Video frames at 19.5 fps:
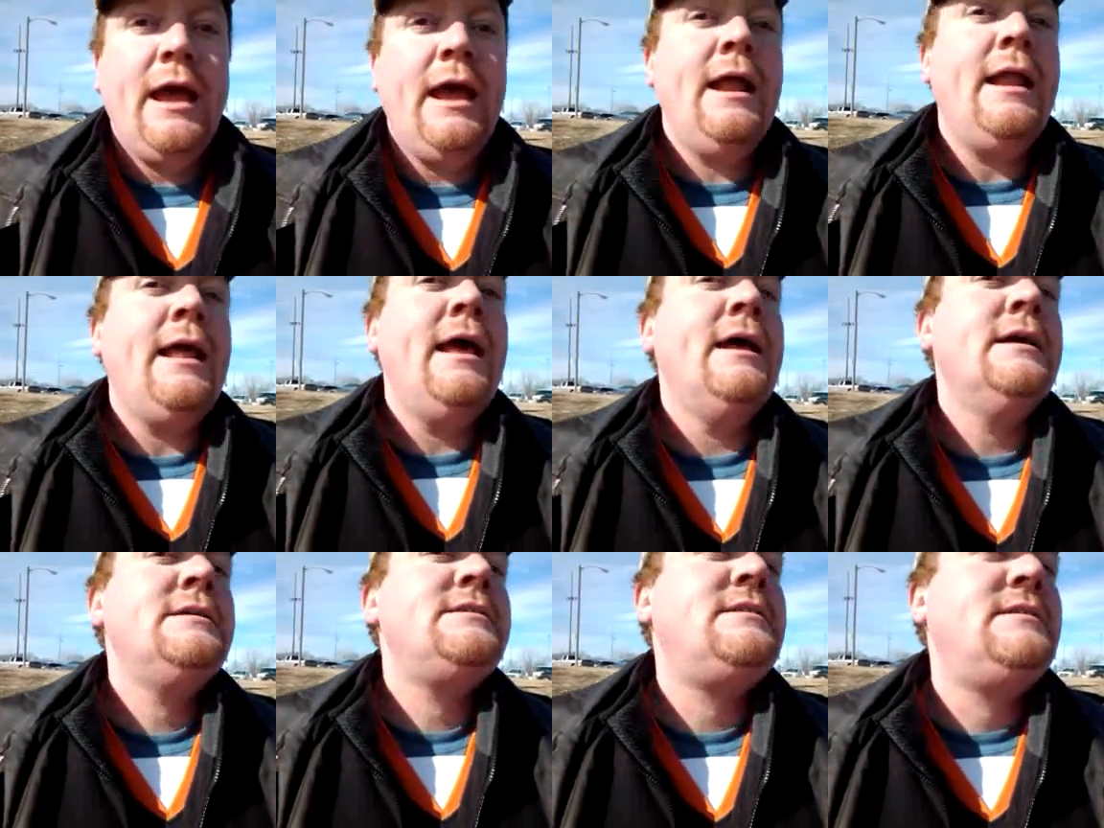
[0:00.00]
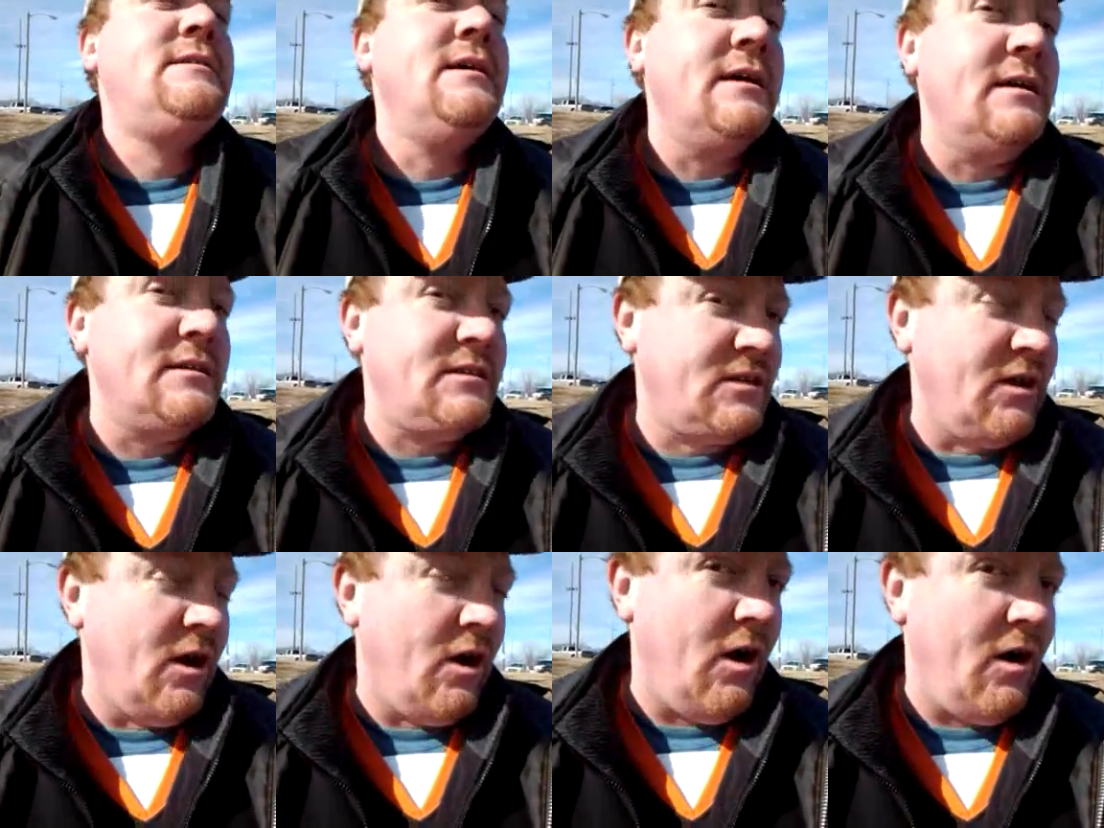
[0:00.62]
It is
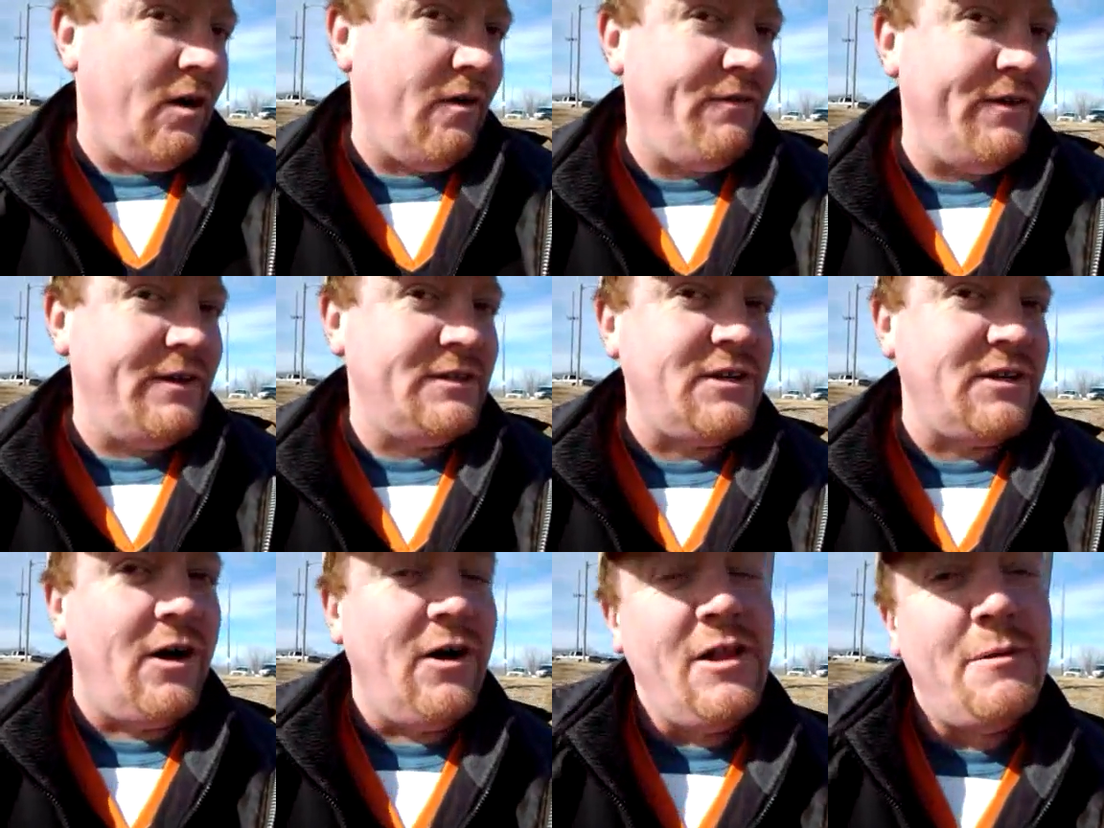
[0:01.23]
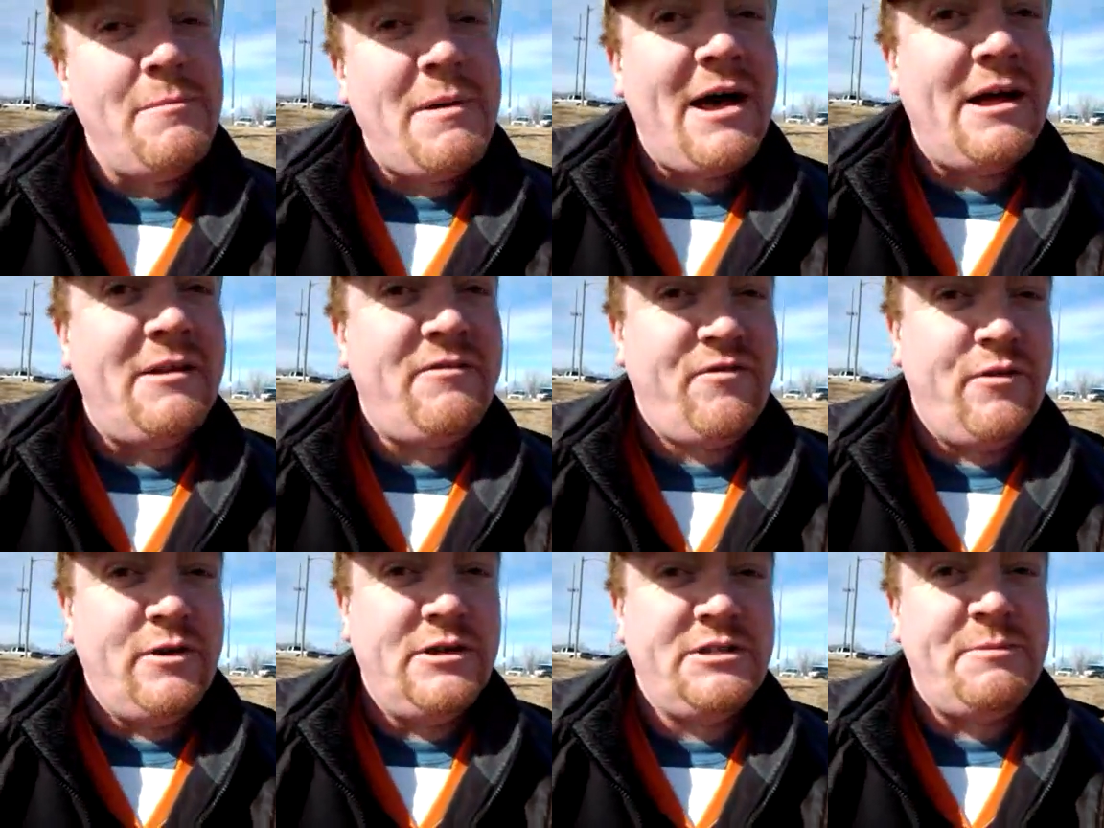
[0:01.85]
disc golf. It's all
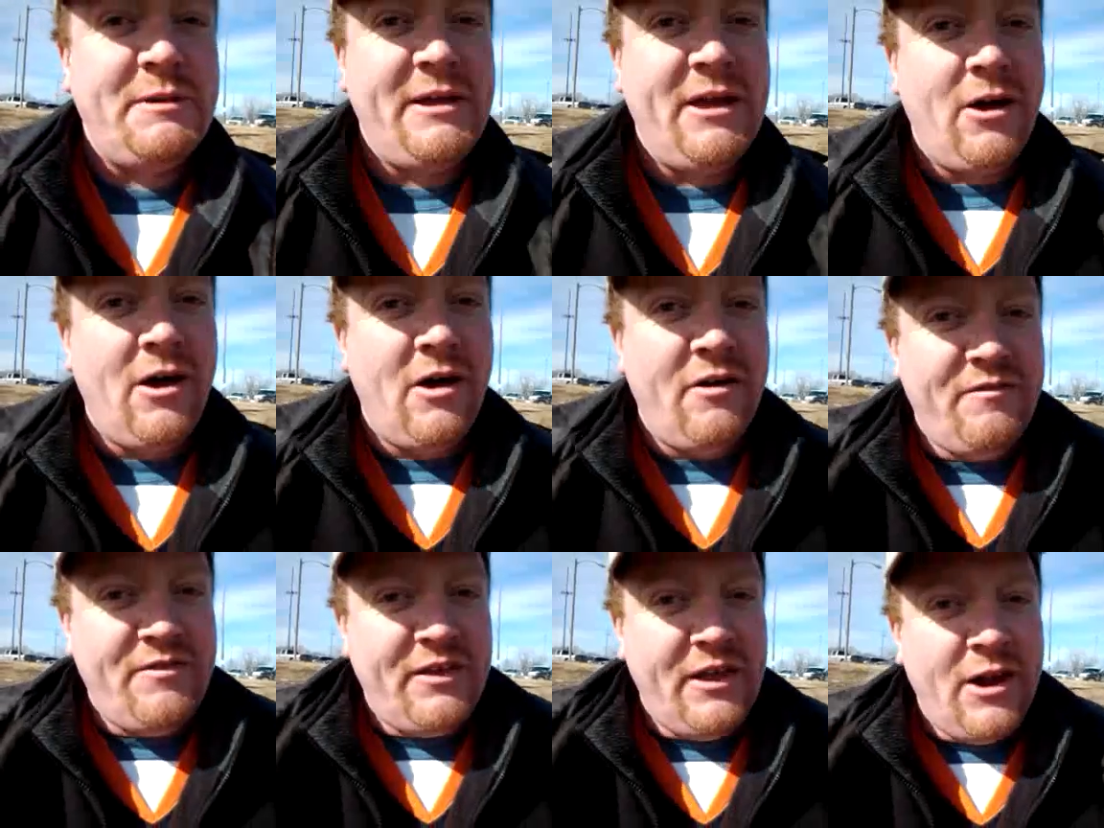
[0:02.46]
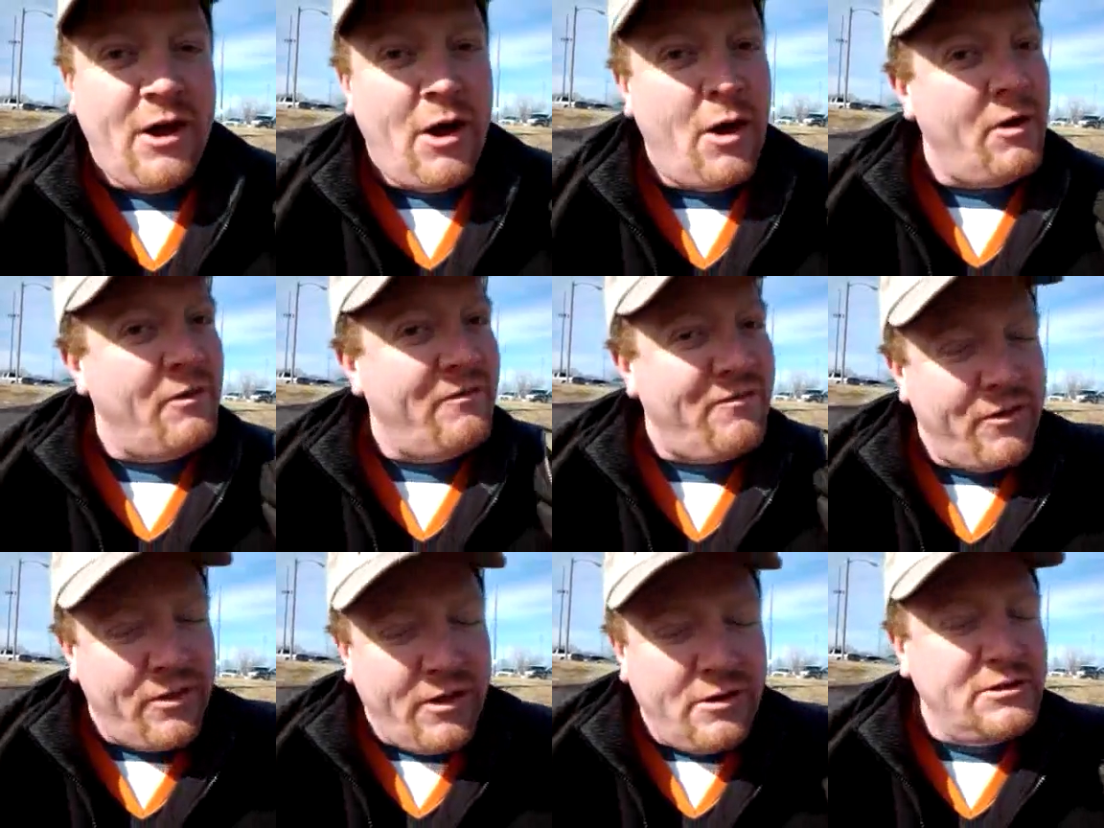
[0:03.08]
about frisbee golf. You know,
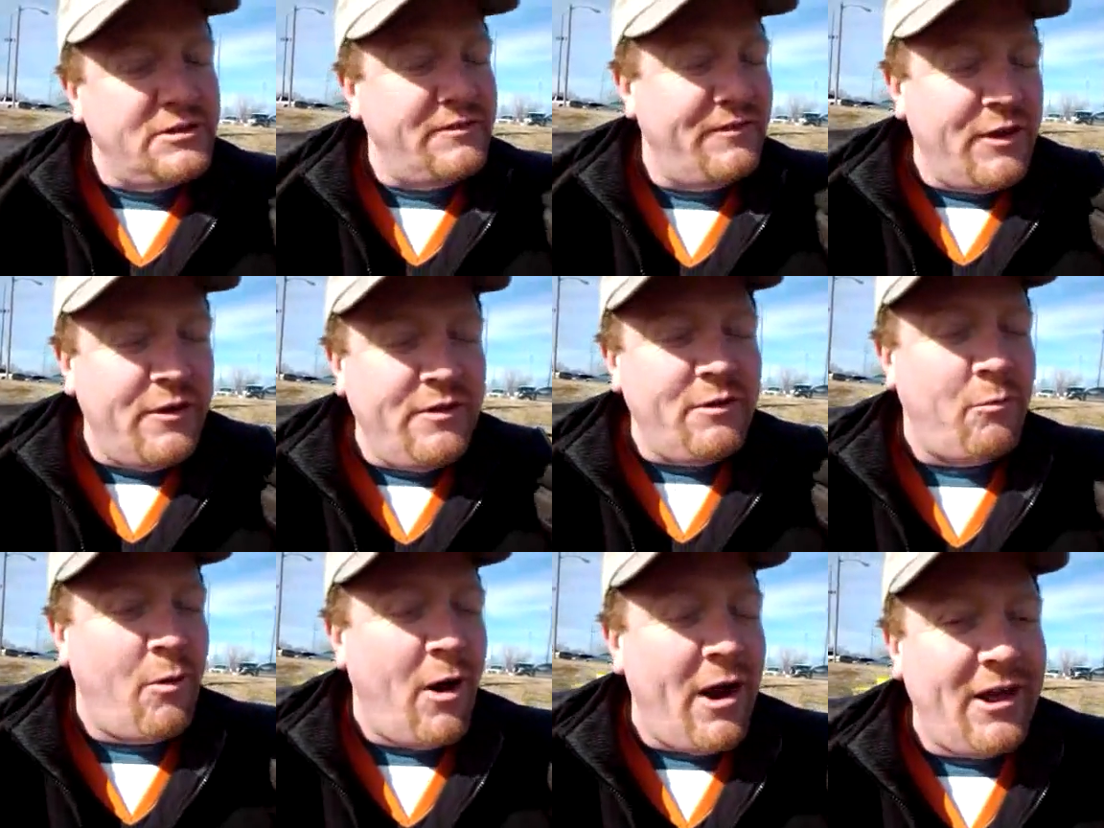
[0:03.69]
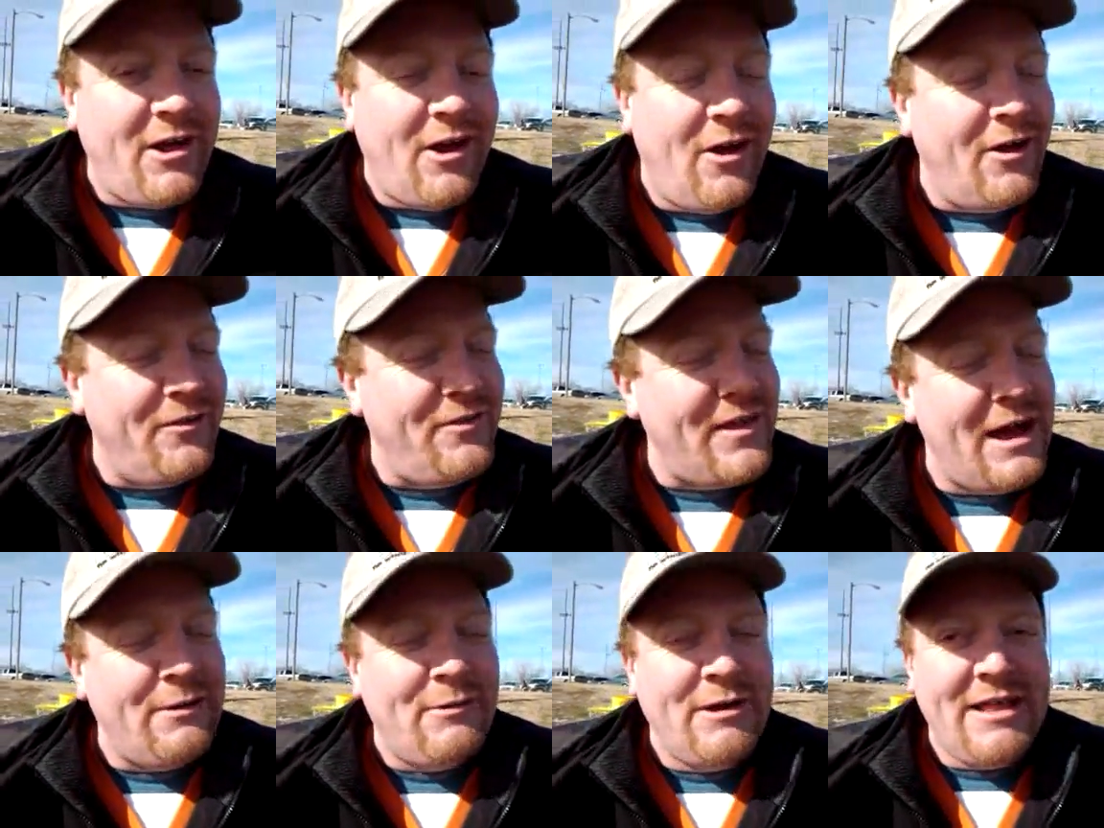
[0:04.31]
for those of you that want to call
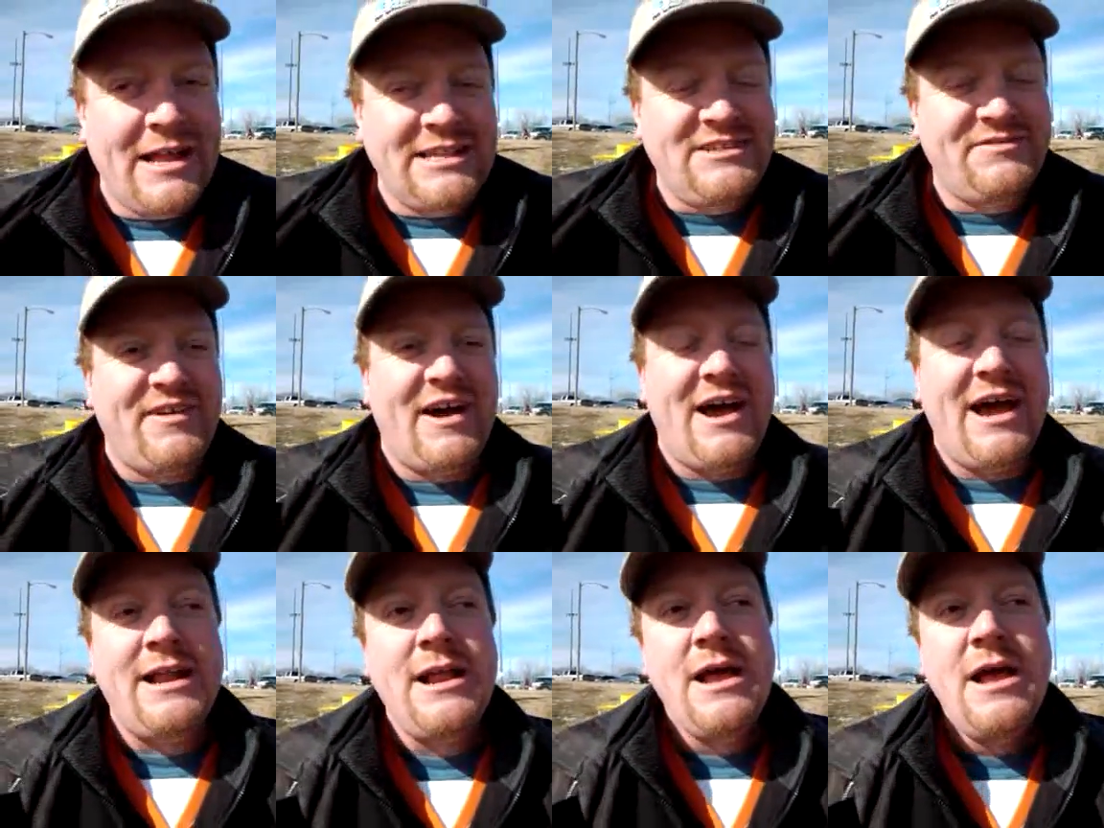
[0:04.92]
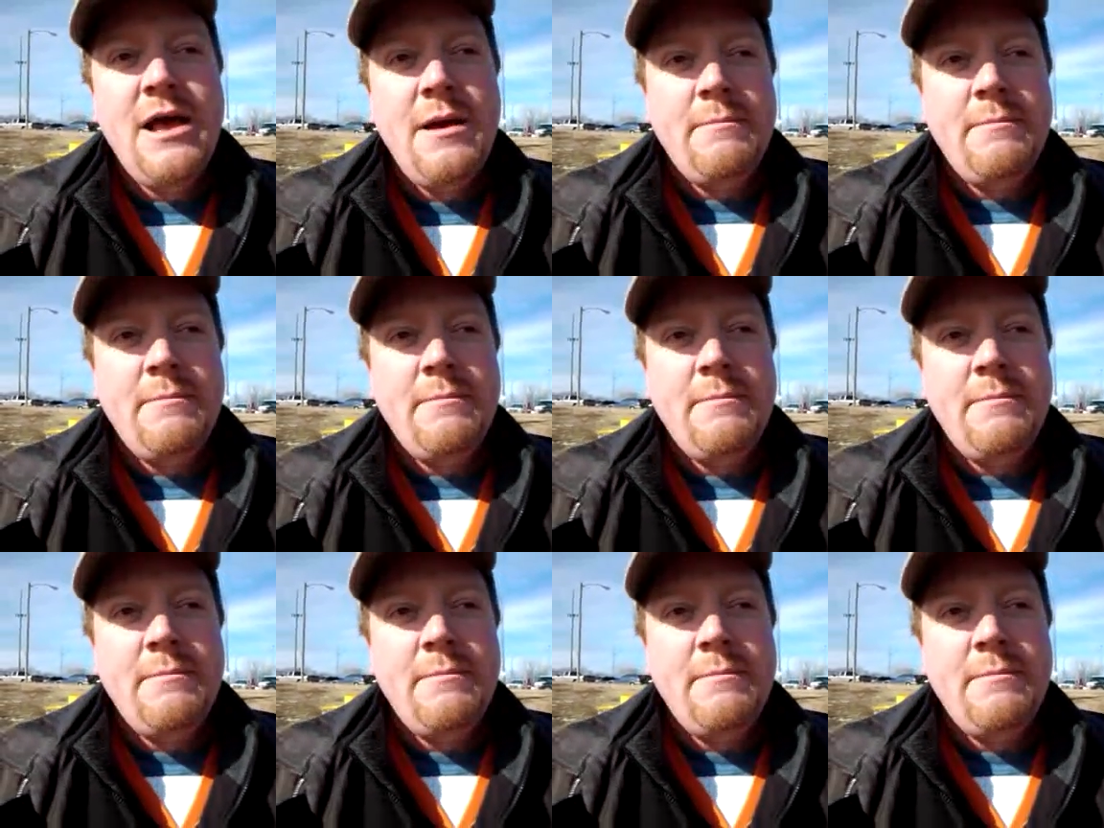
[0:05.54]
it that way, that's fine.